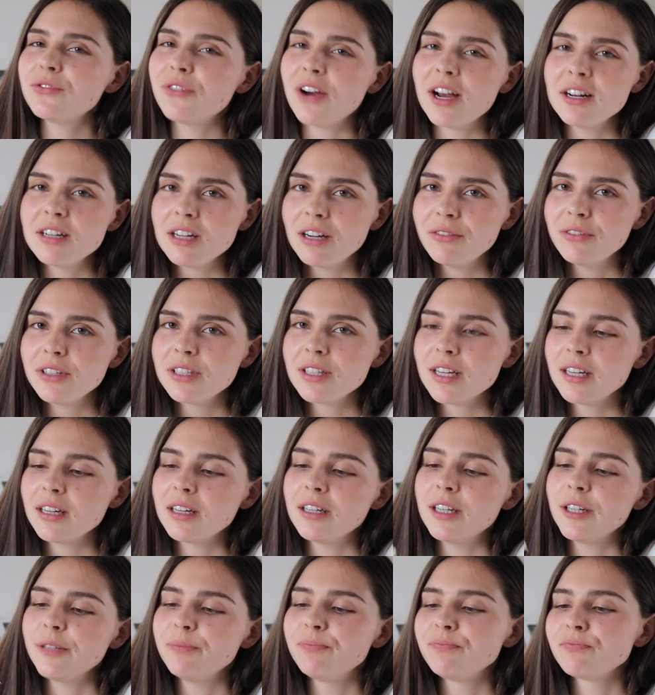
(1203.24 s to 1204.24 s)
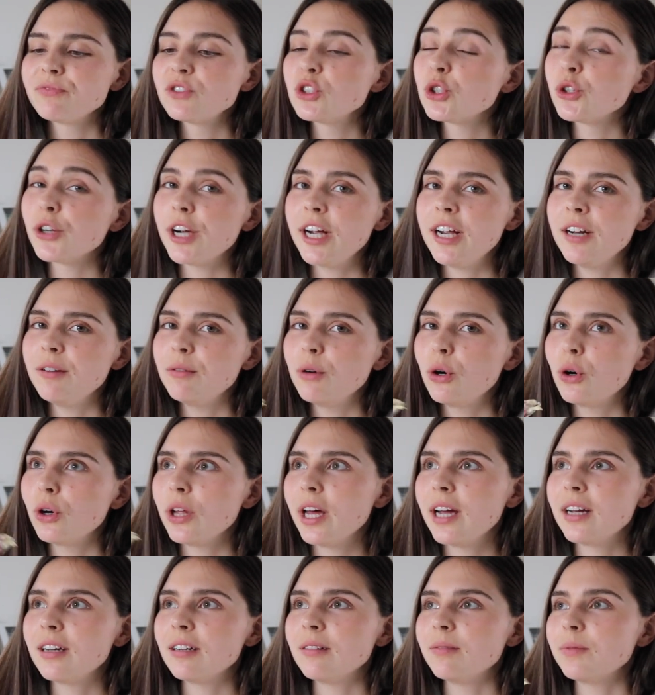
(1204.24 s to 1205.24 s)
fine to have as like a treat or
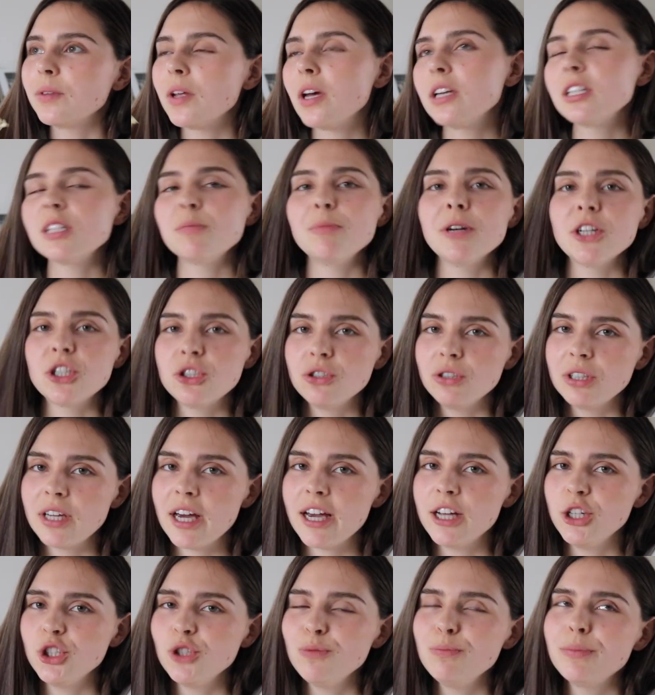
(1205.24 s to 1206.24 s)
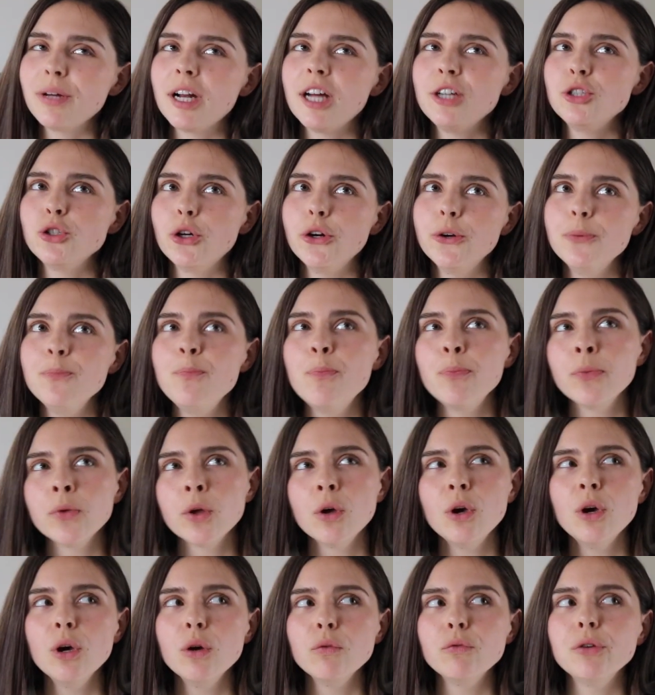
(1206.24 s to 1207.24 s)
like a special occasion, but I don't
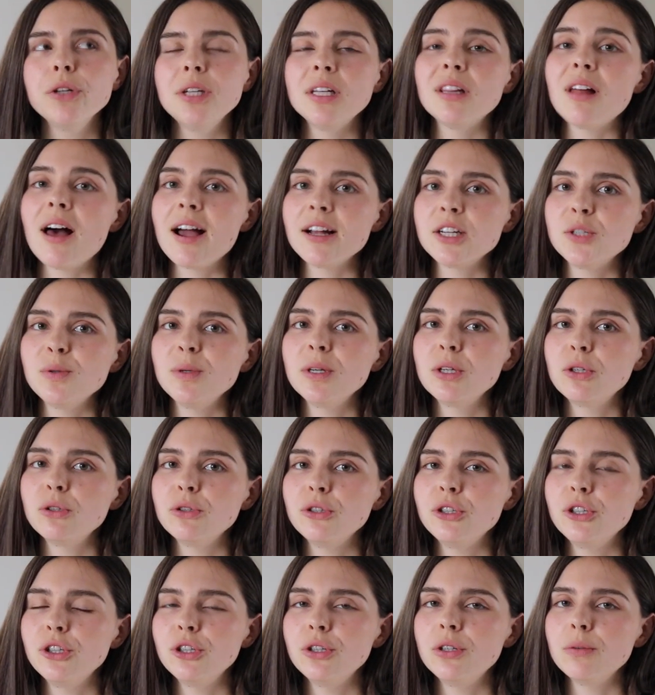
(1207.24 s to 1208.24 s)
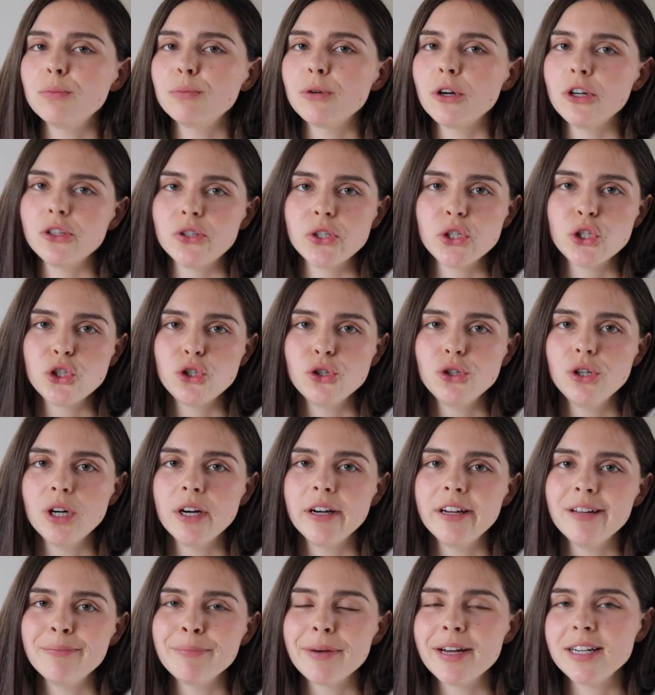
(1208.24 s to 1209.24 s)
really like to include processed sugar
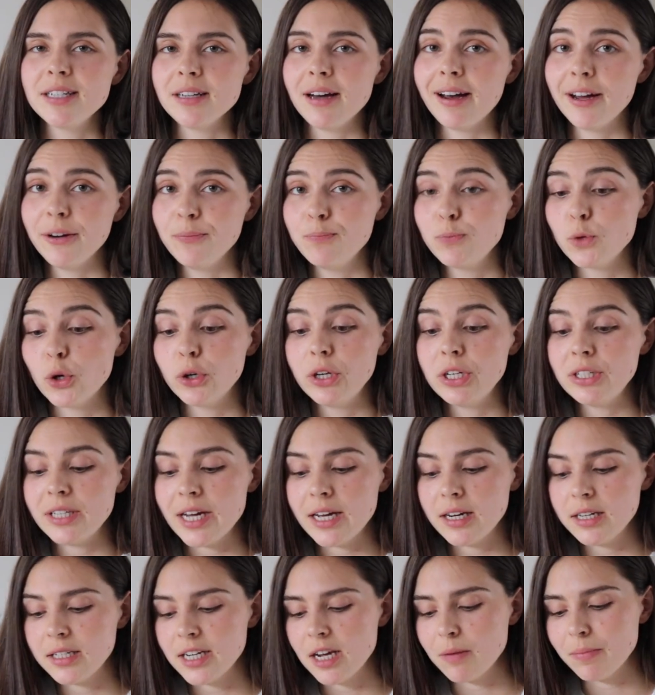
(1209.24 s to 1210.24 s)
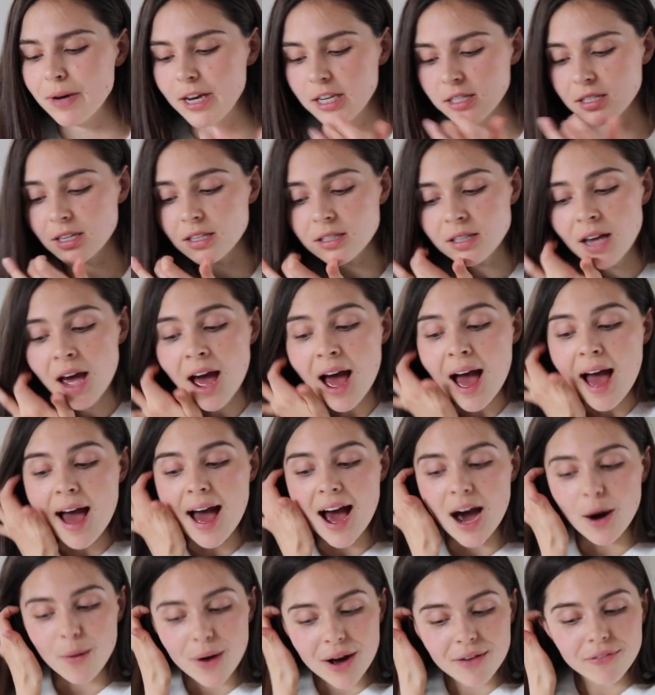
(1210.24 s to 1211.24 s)
in my diet on a day-to-day basis.
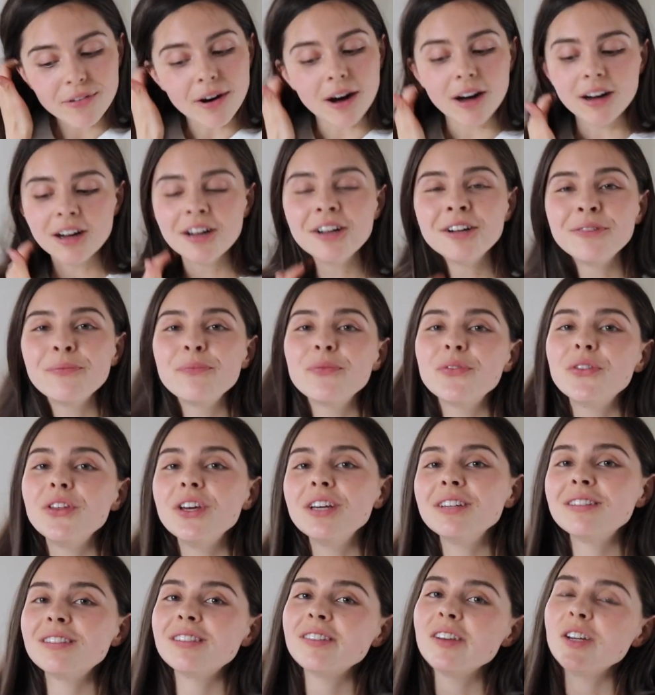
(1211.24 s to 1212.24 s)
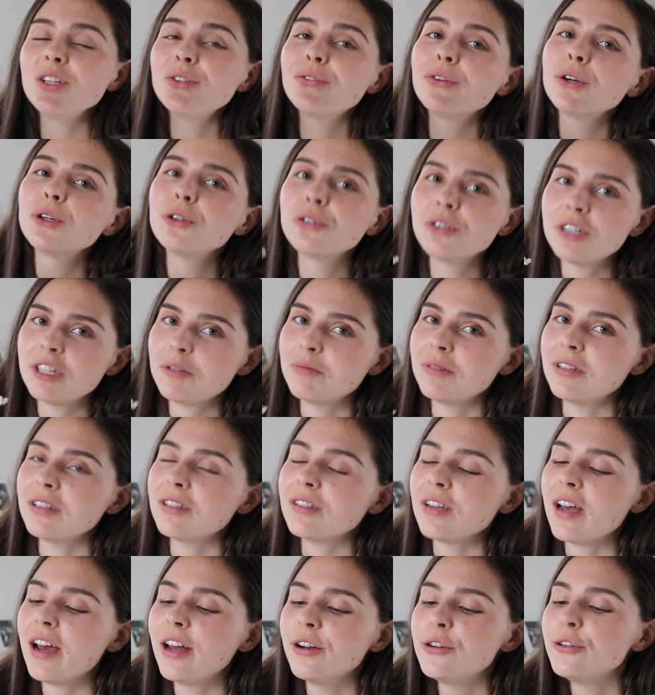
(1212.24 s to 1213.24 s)
However, this is for
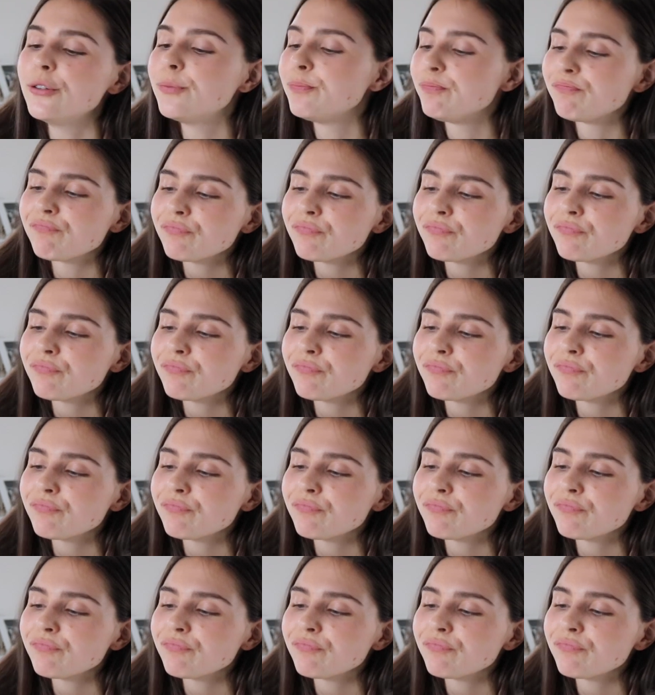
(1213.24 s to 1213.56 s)
Christmas, and